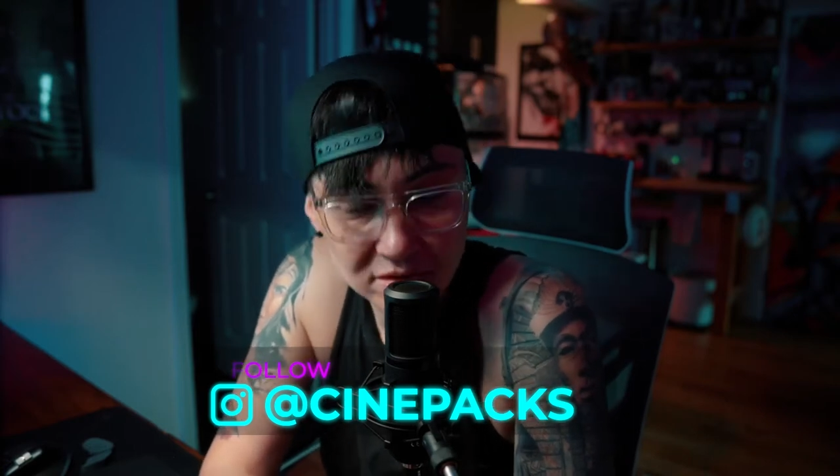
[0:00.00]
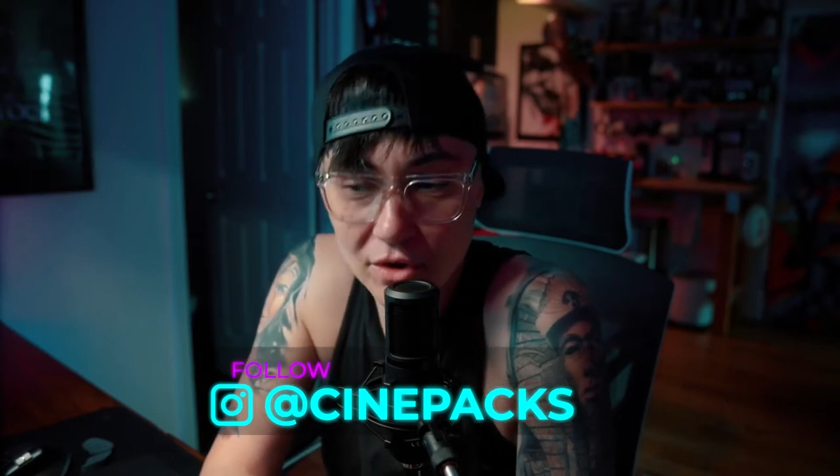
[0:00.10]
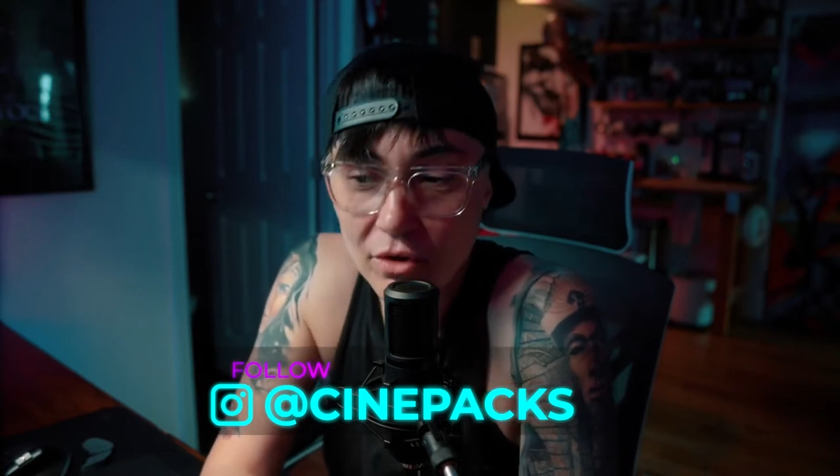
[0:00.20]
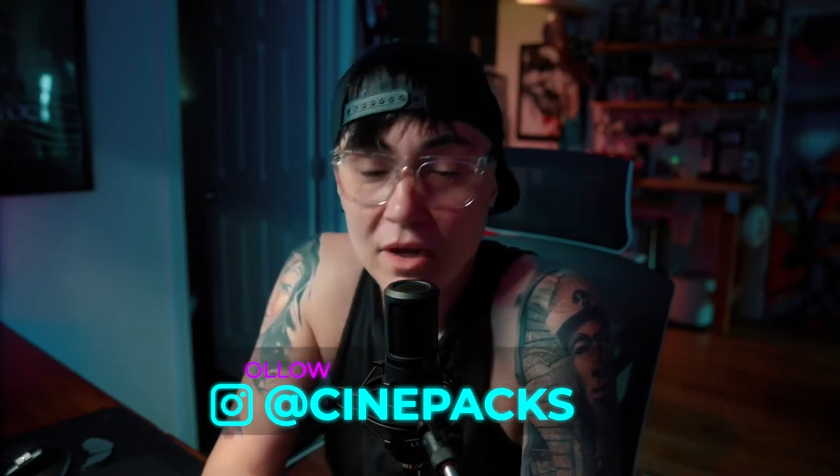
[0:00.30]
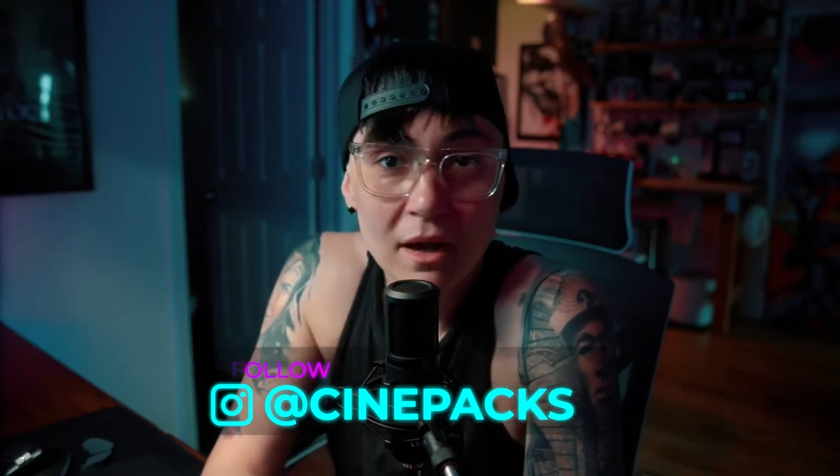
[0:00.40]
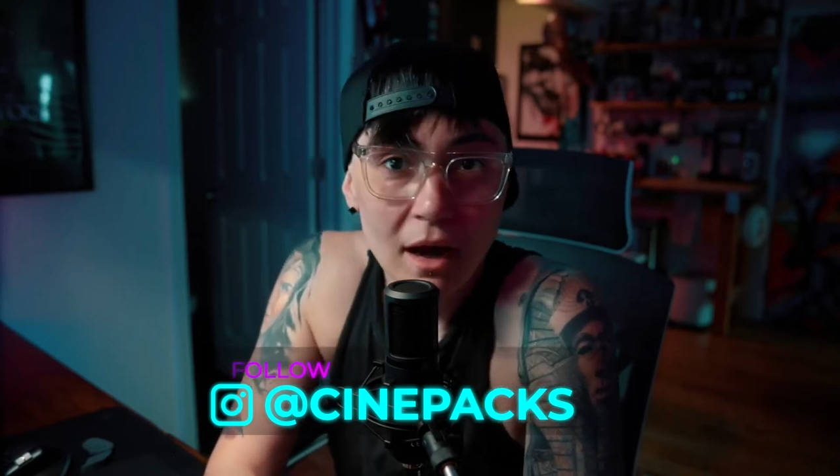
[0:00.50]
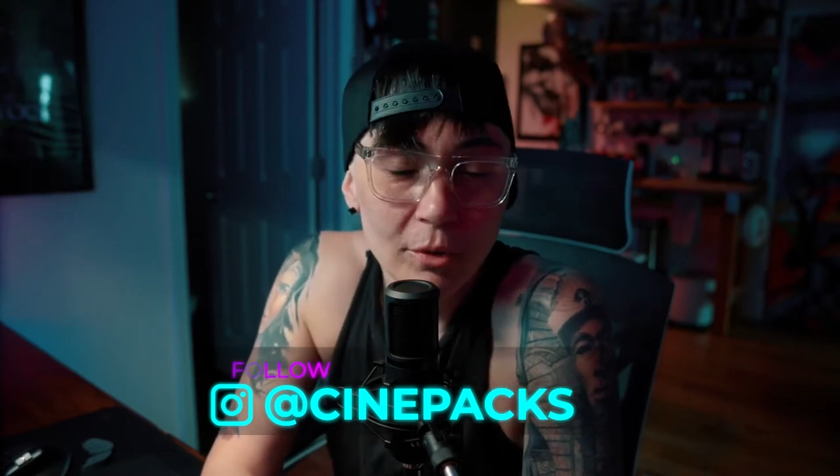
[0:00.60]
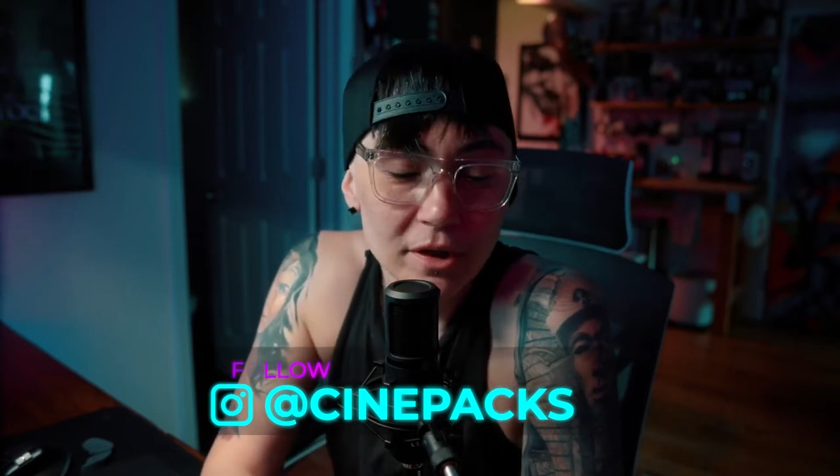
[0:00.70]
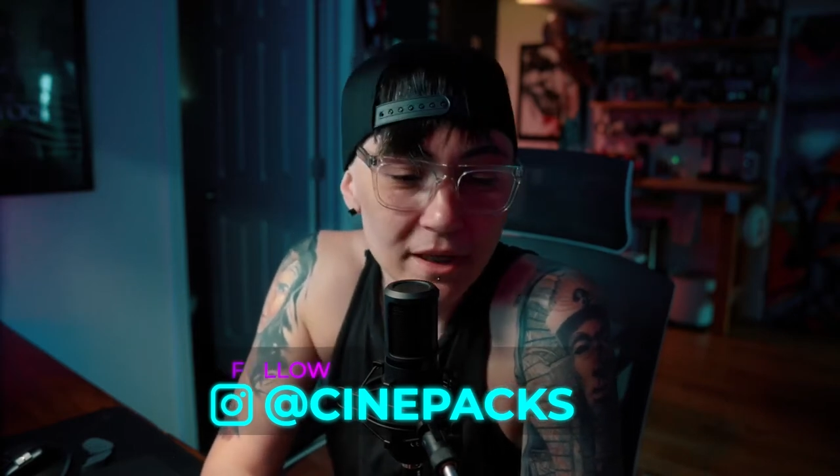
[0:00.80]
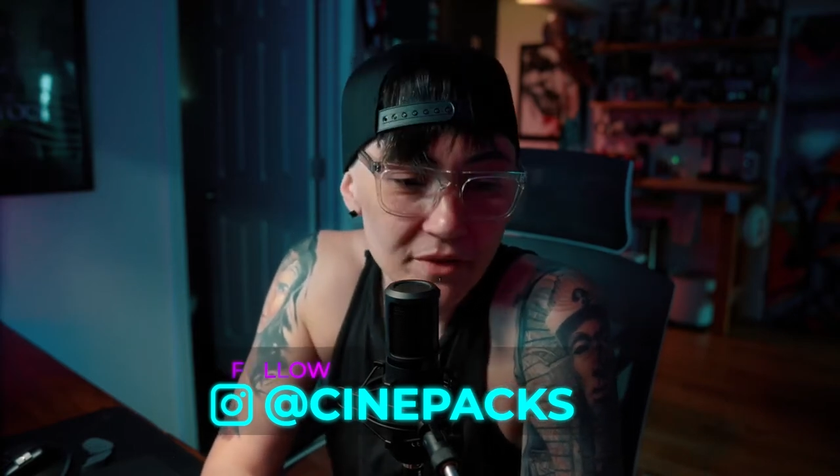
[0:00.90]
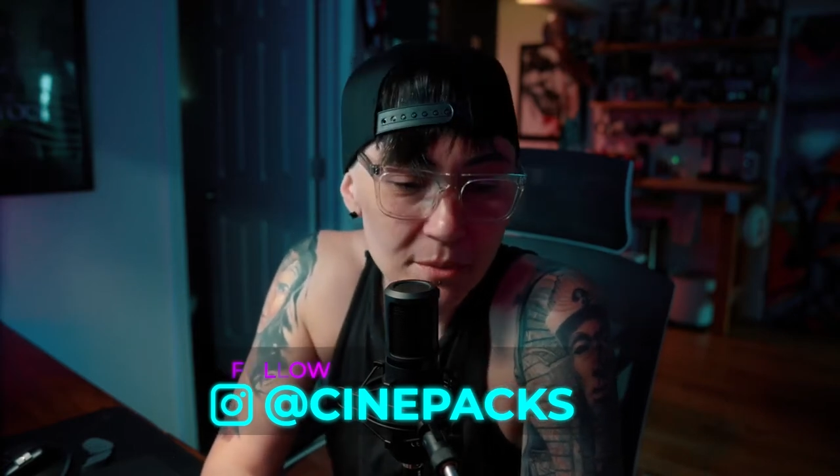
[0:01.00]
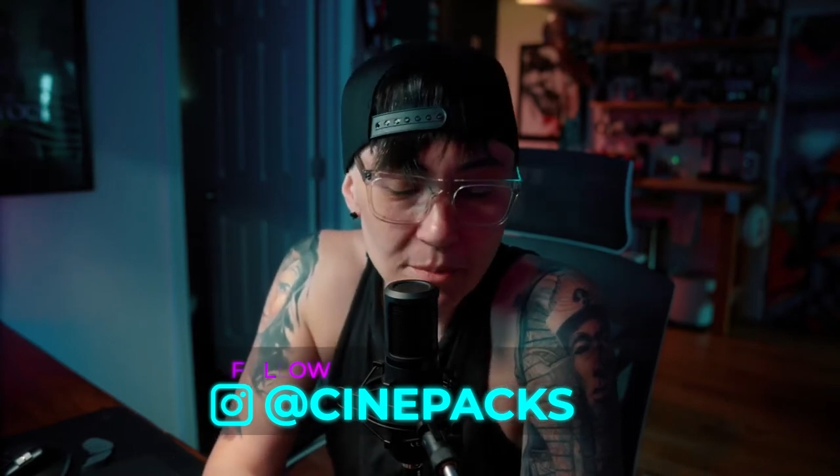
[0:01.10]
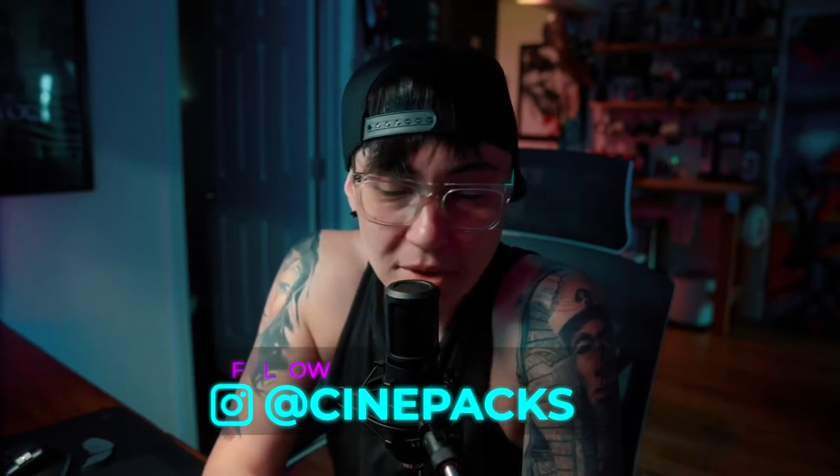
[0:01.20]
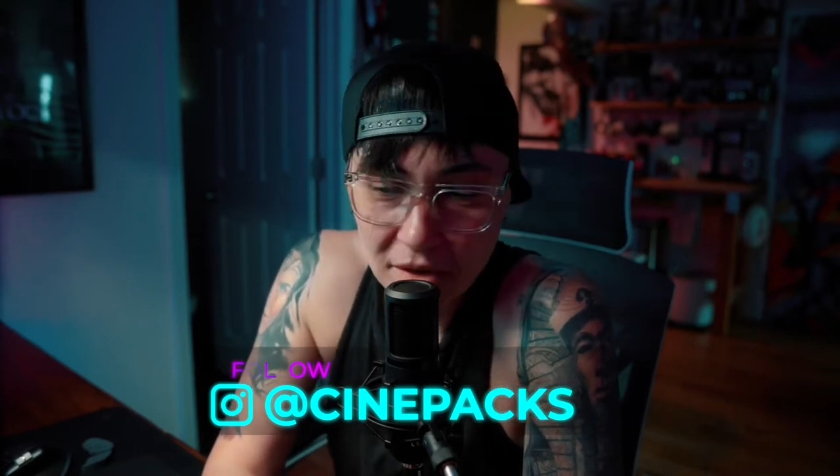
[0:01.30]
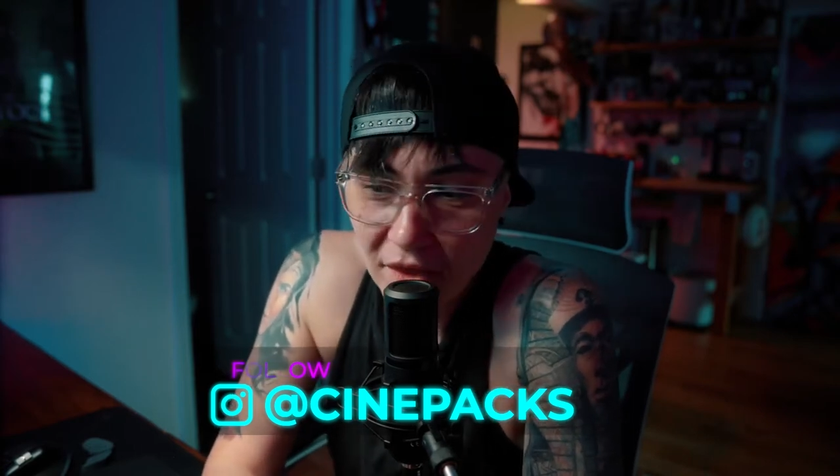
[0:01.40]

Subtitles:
So I want to give them a big